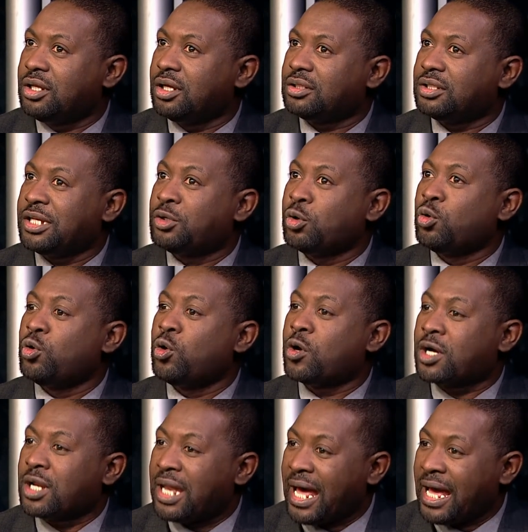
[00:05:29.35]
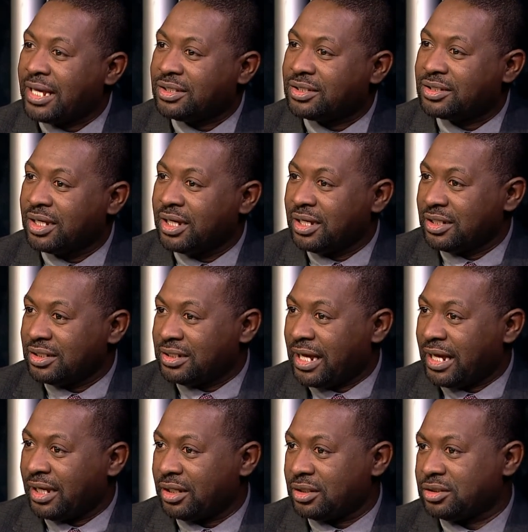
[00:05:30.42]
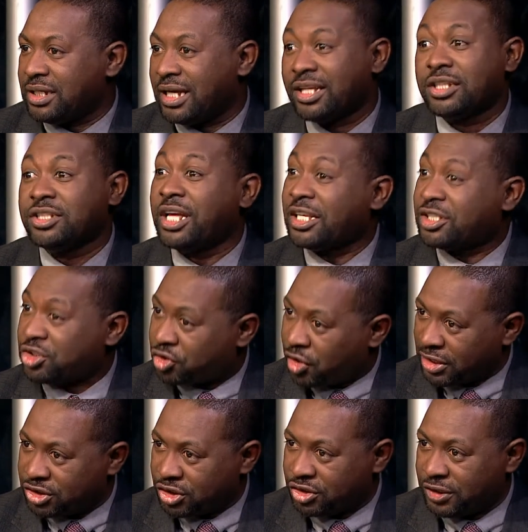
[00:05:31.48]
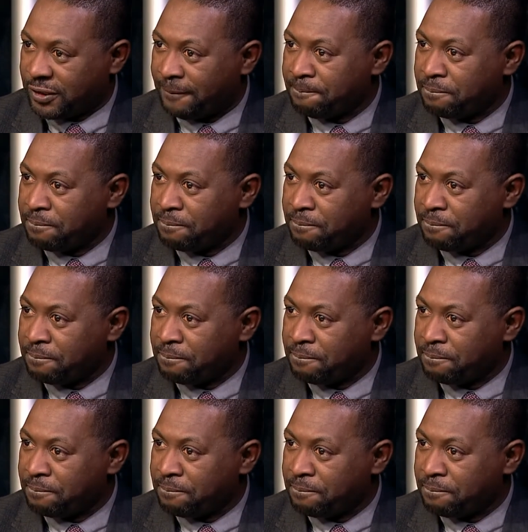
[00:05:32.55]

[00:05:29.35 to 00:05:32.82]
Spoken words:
they don't localize their strategy.